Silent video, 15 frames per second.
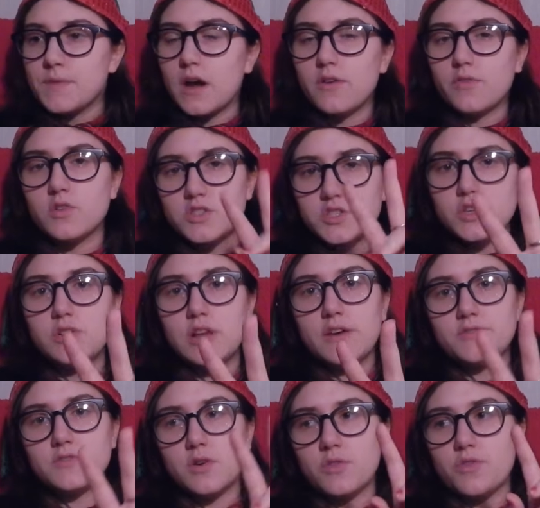I've got 2
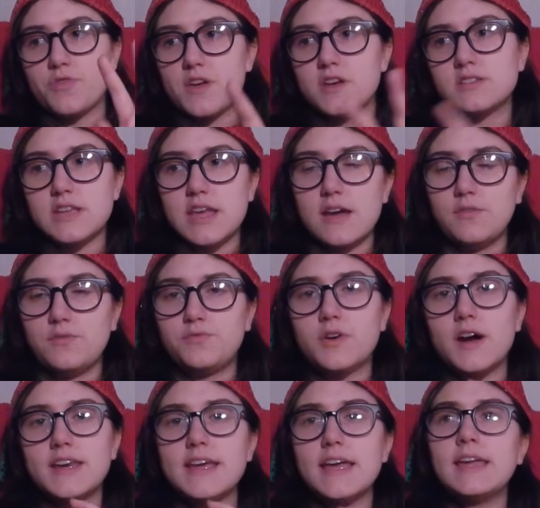left on Thursday and
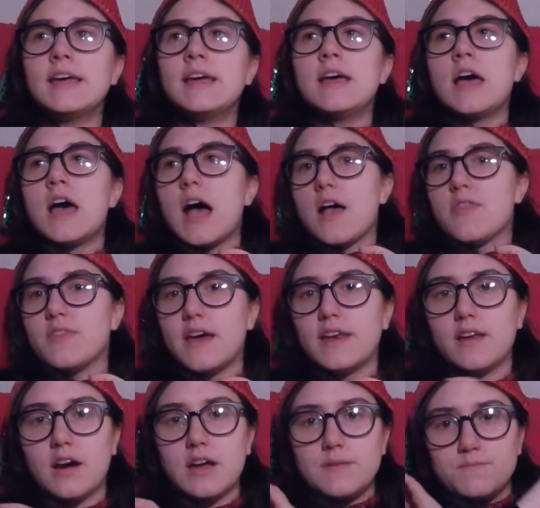Friday, and
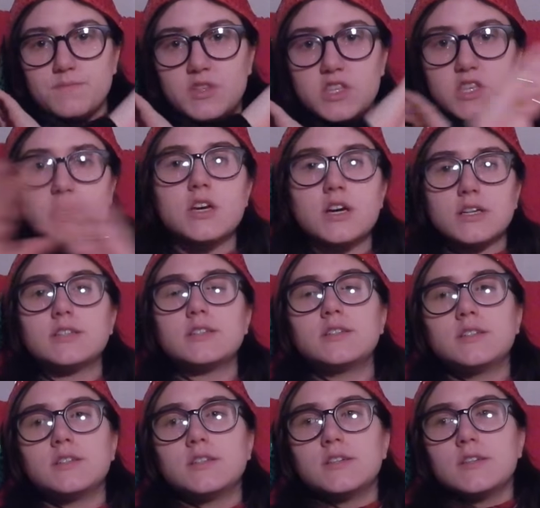then I'm
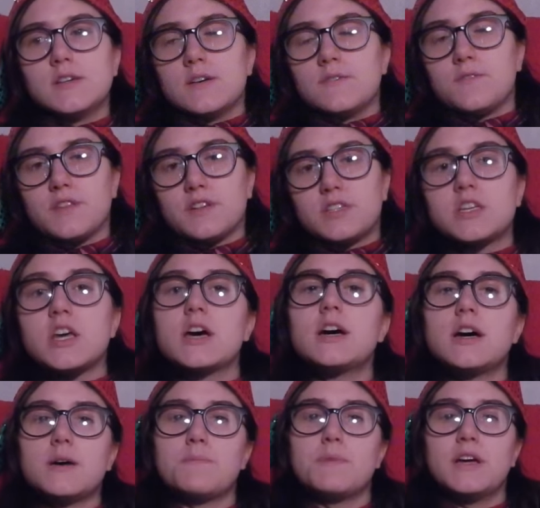done for the
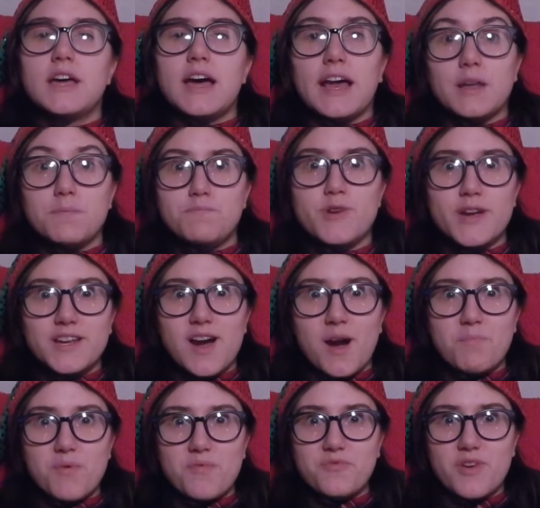term, and I break
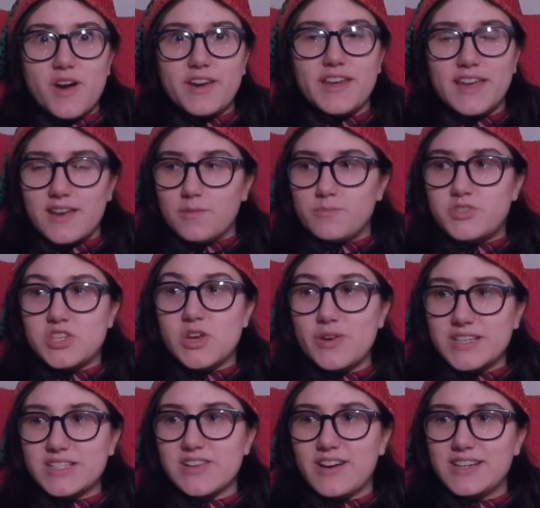up on Friday, and I'm so
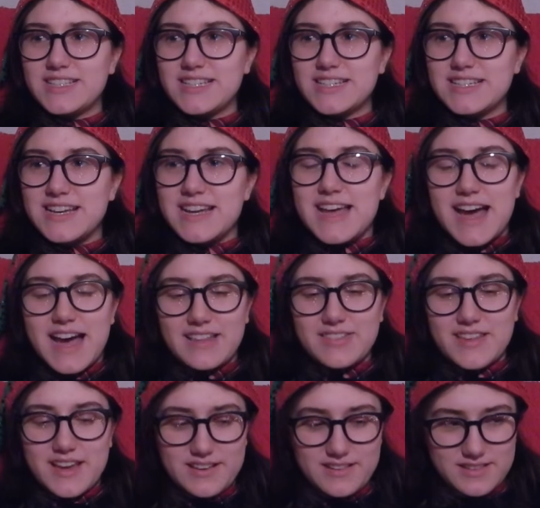excited,
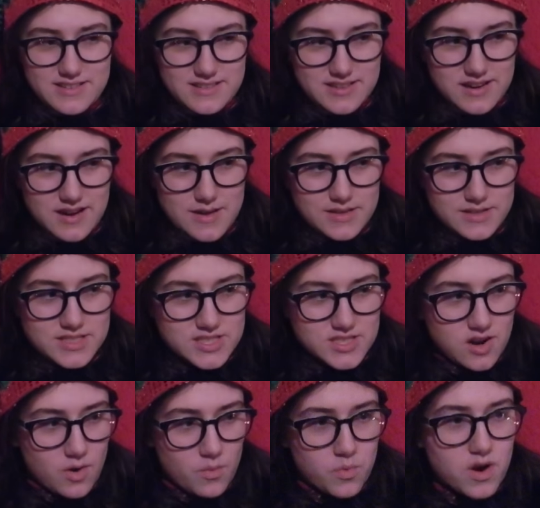and then I
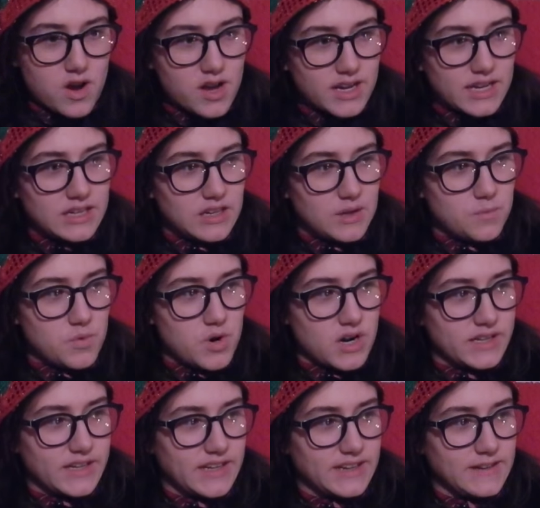start work, and I'm
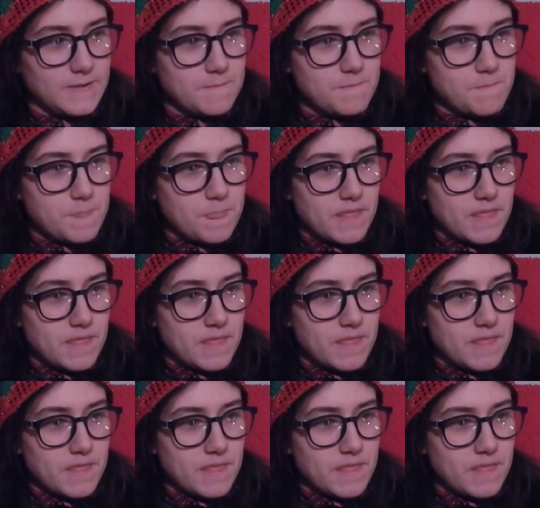working